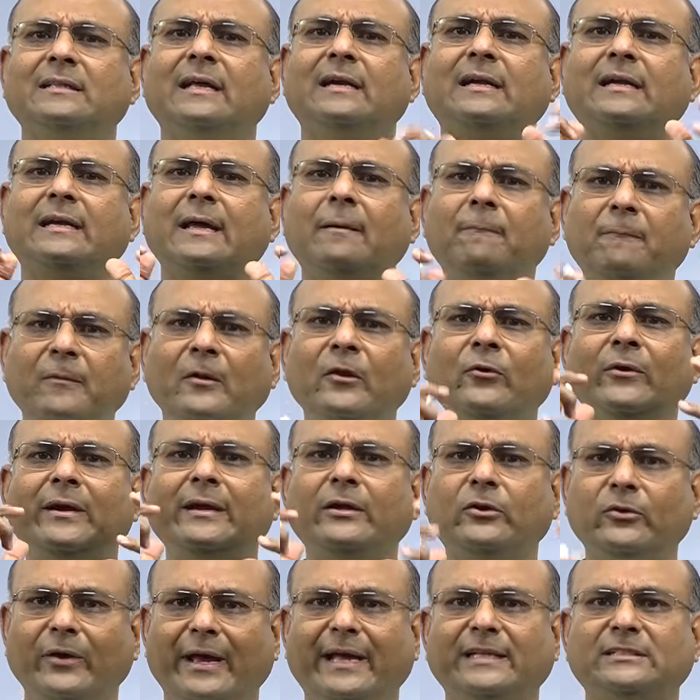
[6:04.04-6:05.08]
that w
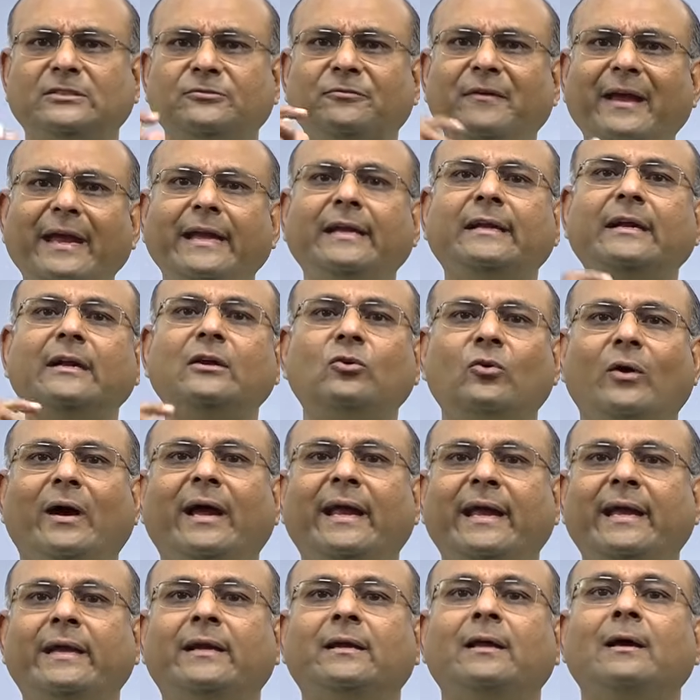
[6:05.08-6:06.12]
into h, weight into
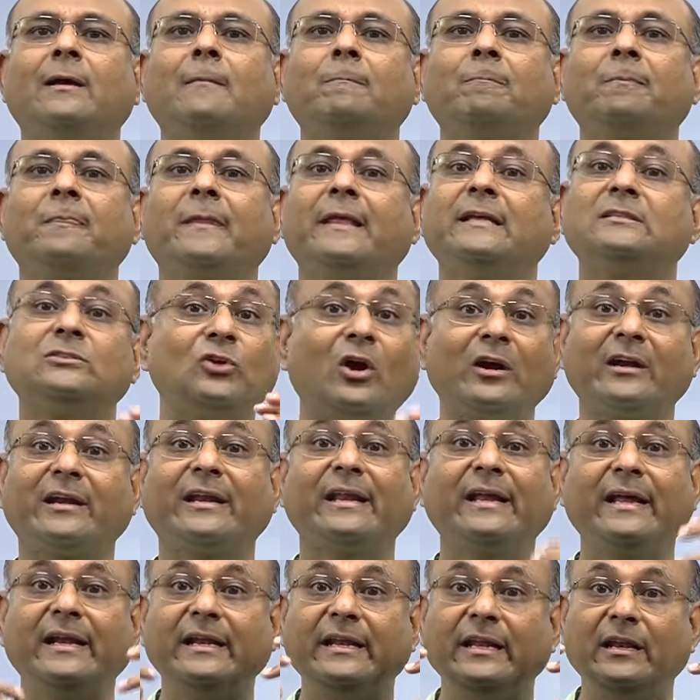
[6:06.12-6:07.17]
height, is not
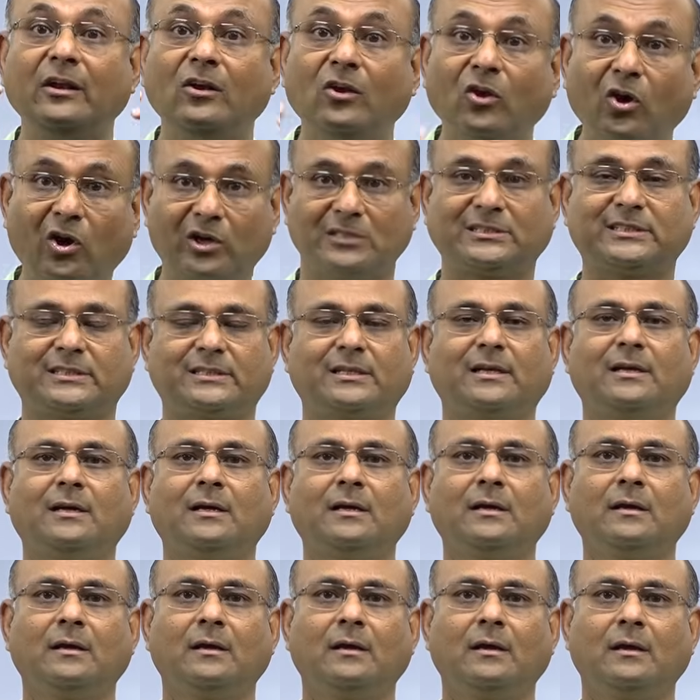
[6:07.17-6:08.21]
really lost.
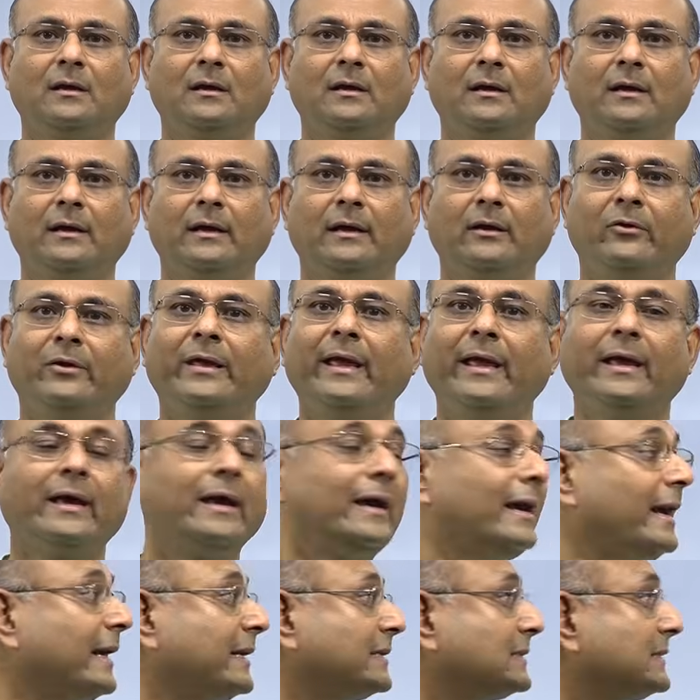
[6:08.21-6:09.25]
Okay,
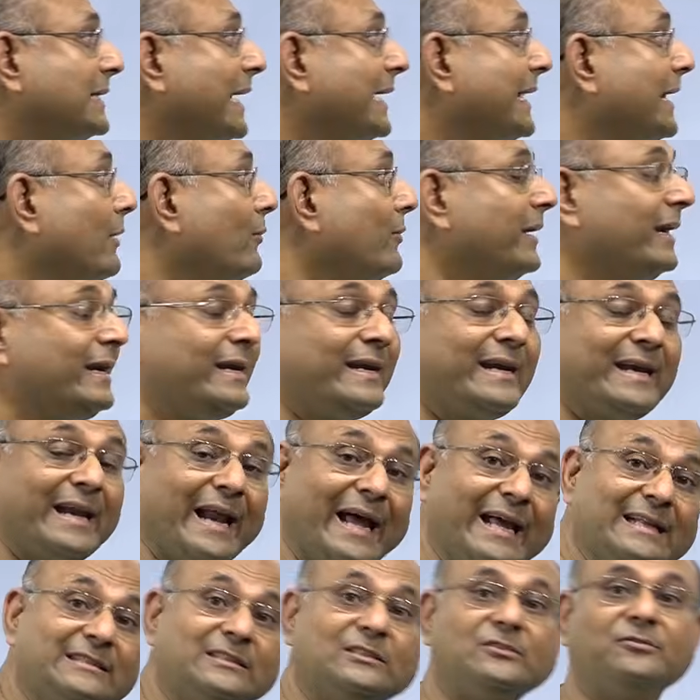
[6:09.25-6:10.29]
it is getting only
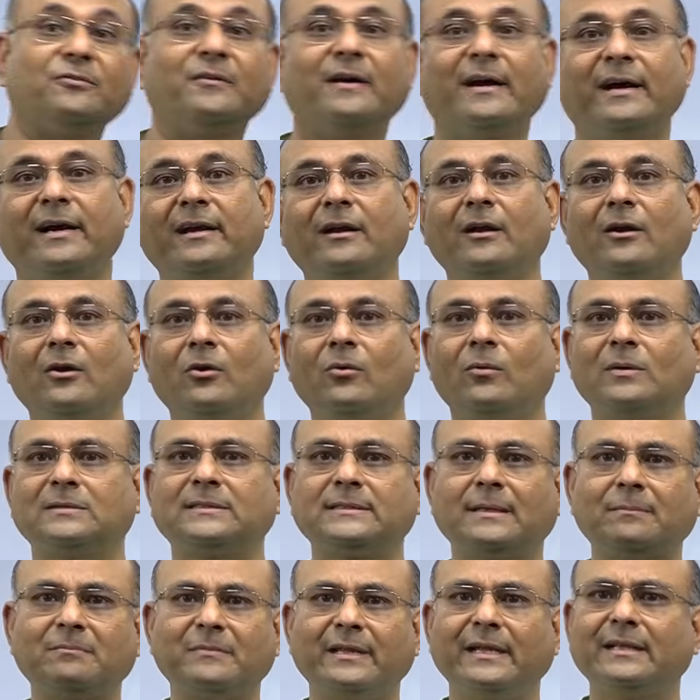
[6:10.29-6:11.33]
transferred,
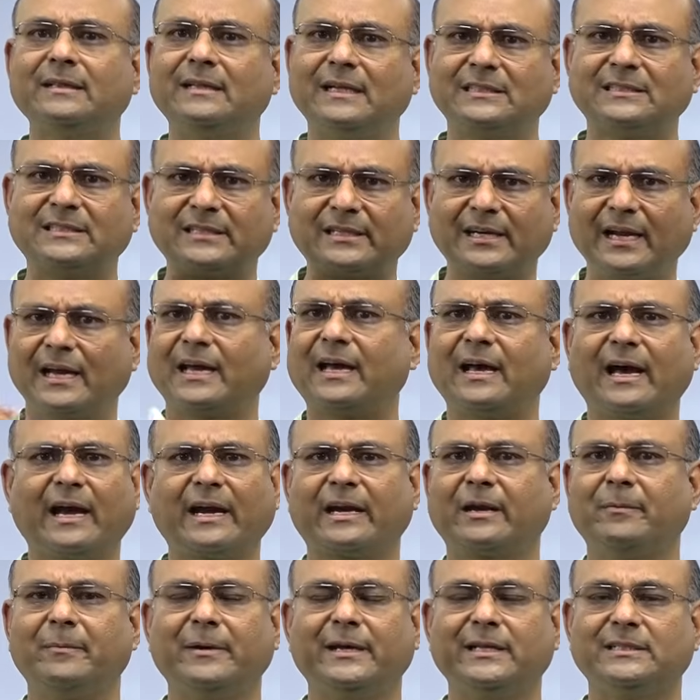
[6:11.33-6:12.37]
was something that struck
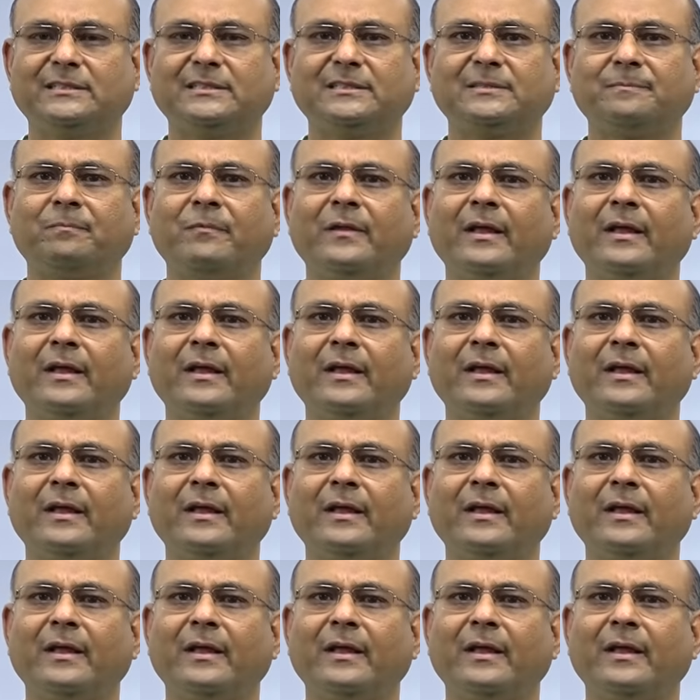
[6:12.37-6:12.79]
Archimedes.